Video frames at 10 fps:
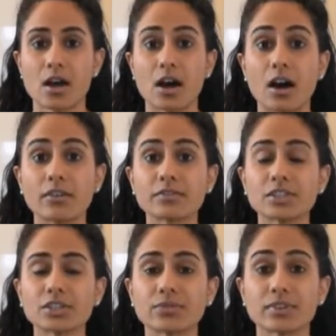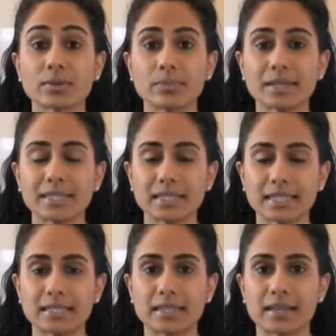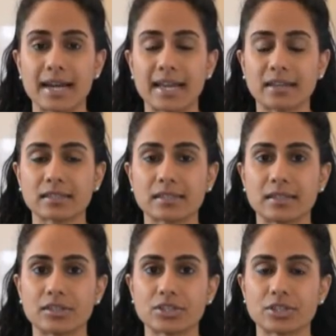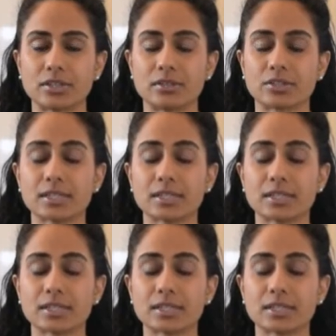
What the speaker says: After you've completed that exhalation,